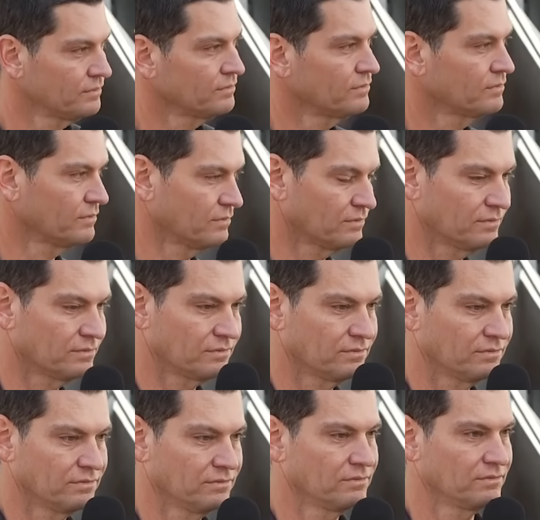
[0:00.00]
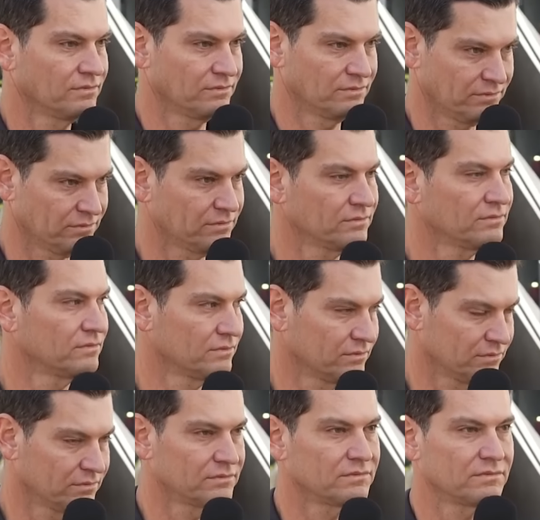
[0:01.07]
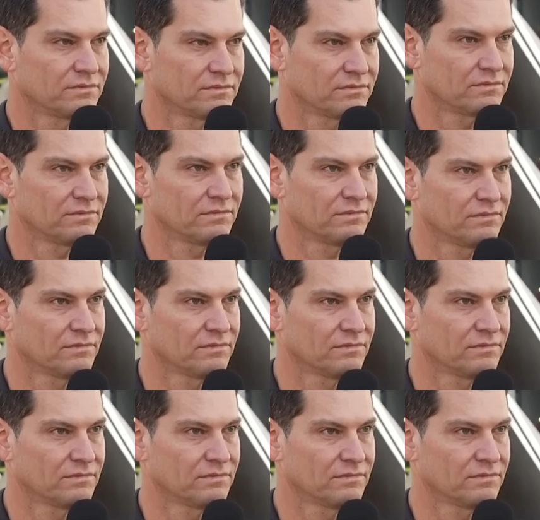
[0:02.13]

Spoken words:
(silent)